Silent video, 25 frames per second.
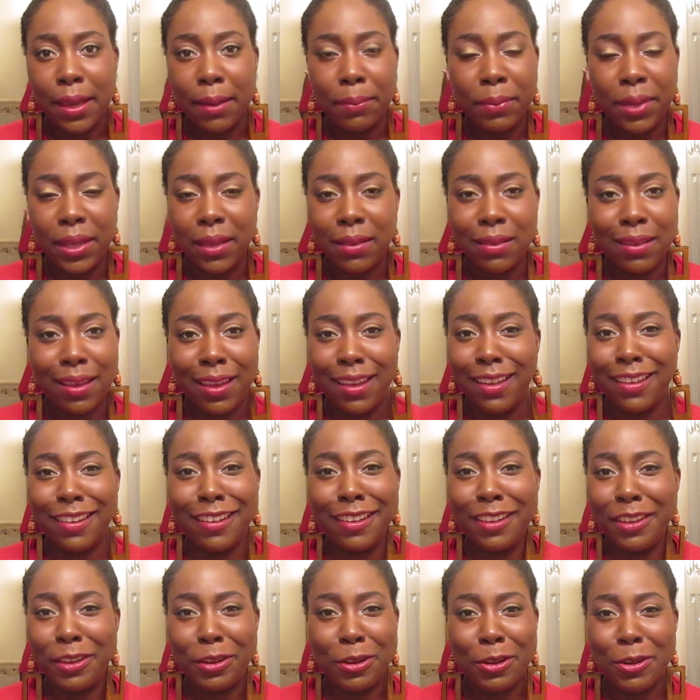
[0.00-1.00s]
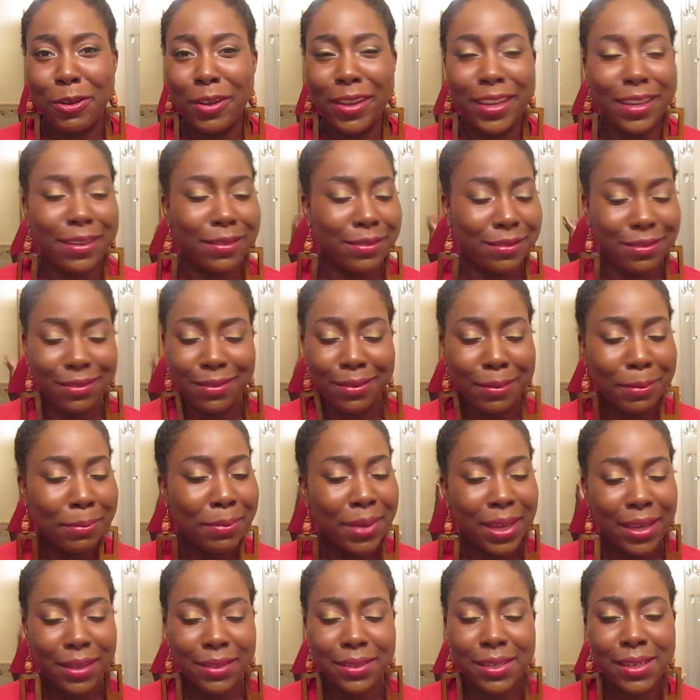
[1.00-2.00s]
I mean, like, I
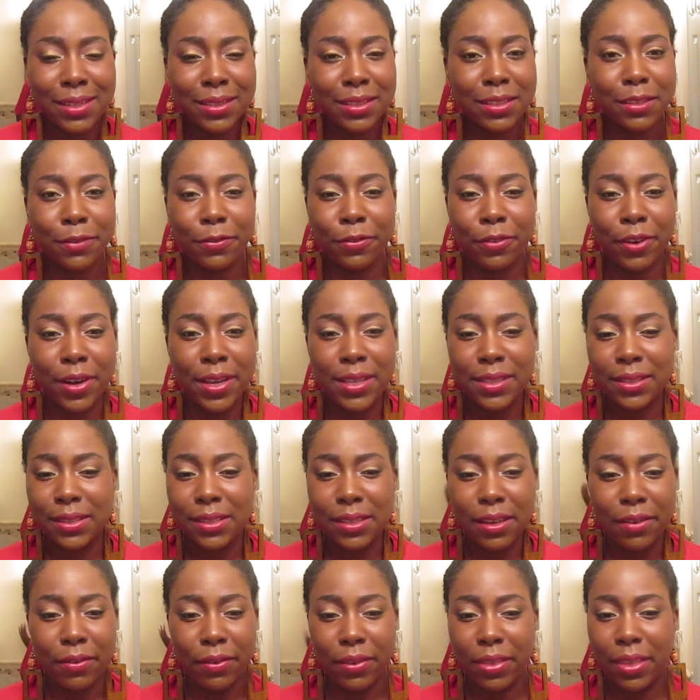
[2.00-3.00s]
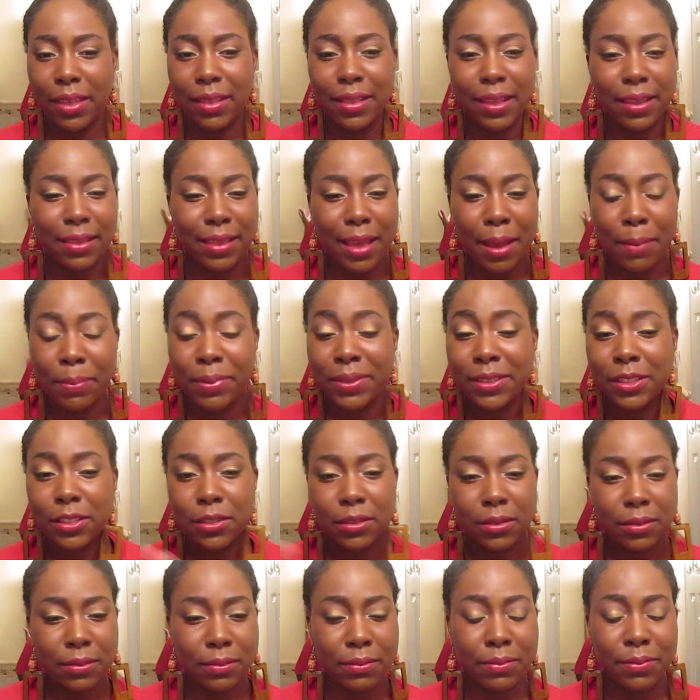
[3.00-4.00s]
made tons of friends and everything like that,
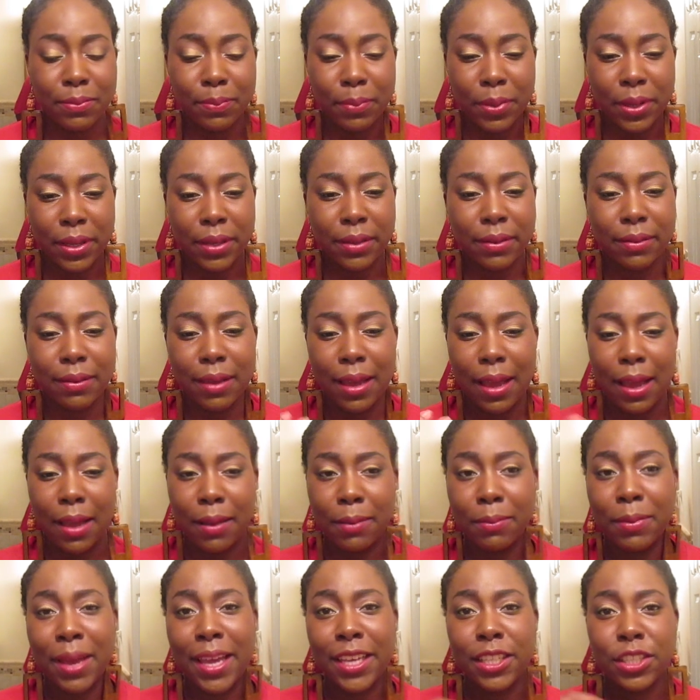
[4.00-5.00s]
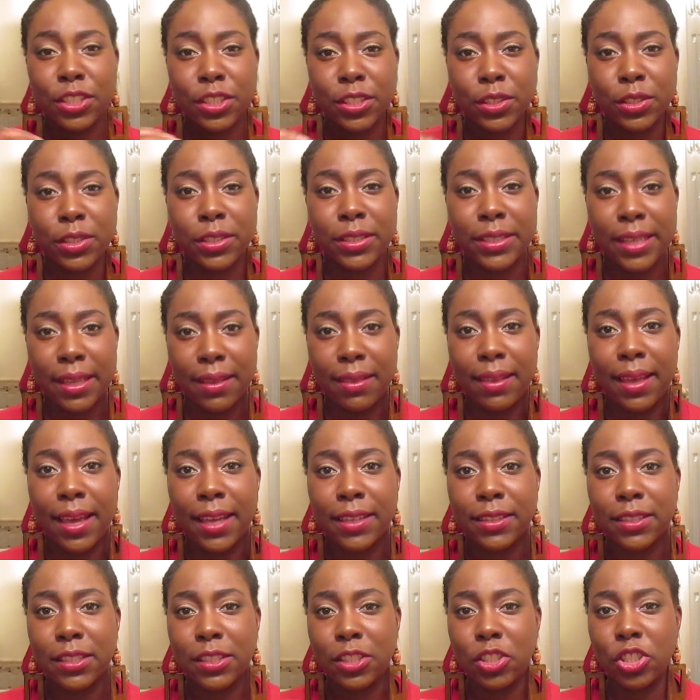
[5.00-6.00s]
but I just said
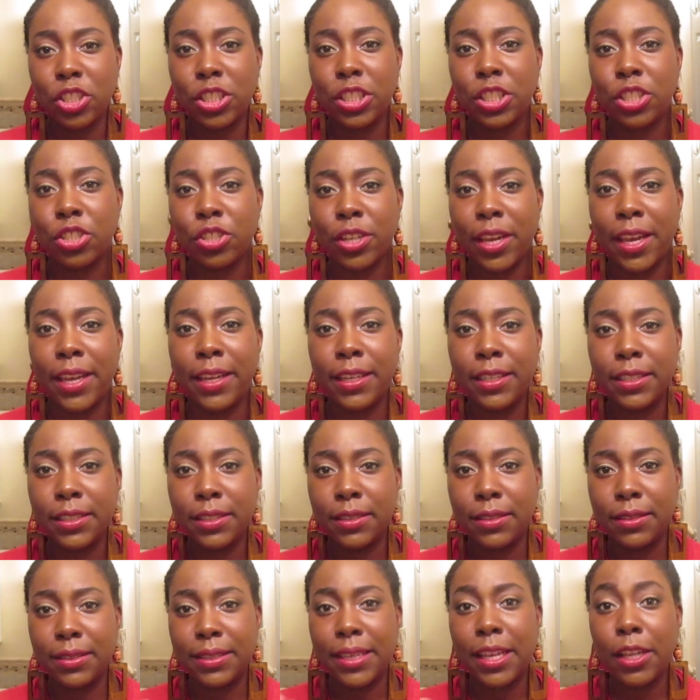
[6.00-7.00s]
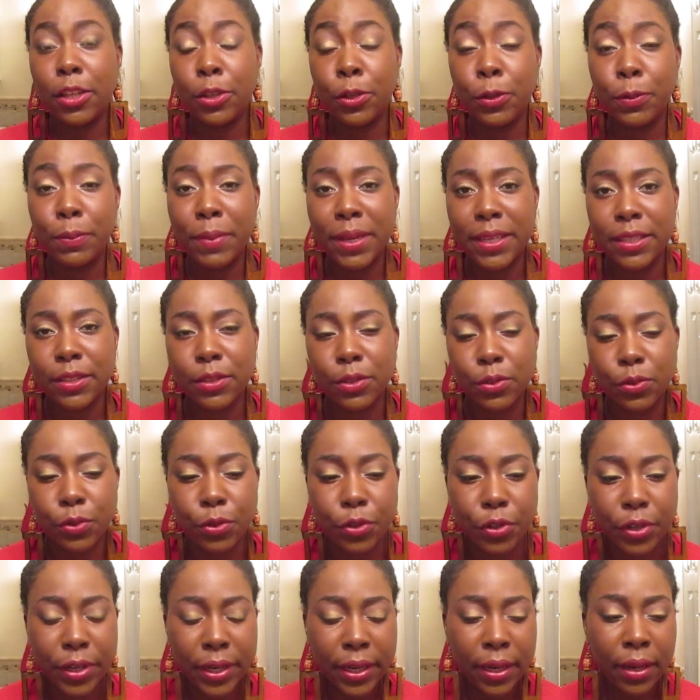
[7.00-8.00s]
that to just try and tell you my
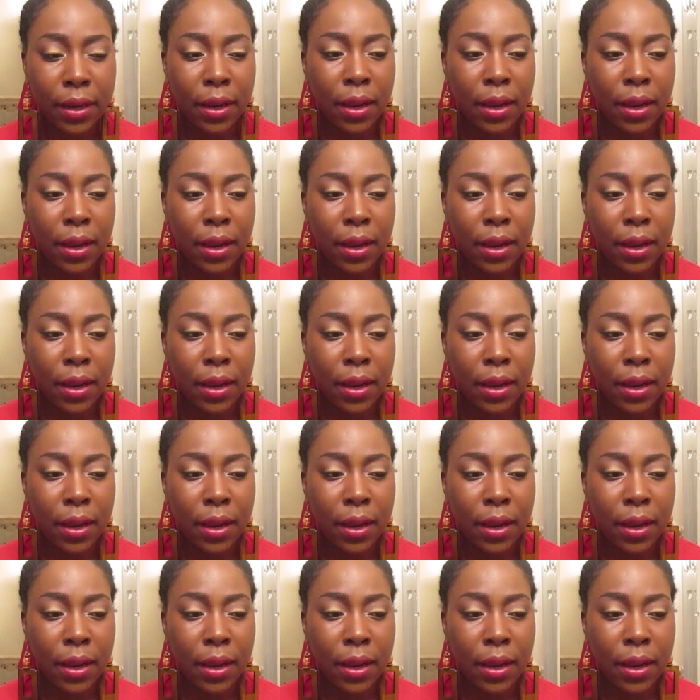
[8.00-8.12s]
story.